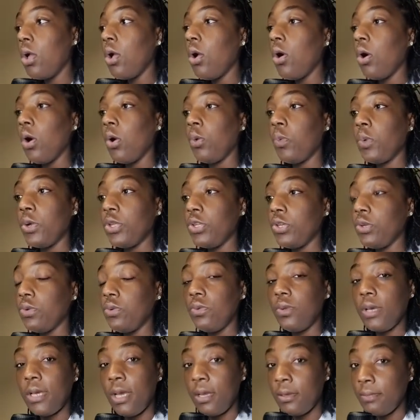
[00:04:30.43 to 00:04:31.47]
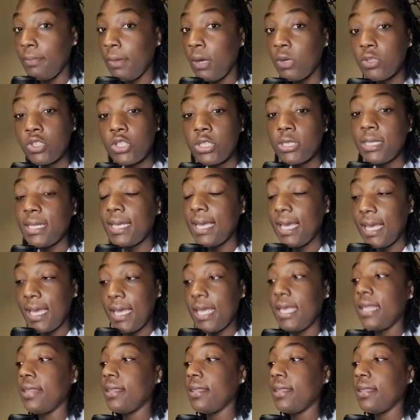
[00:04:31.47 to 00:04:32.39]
Or when you emotionally eat,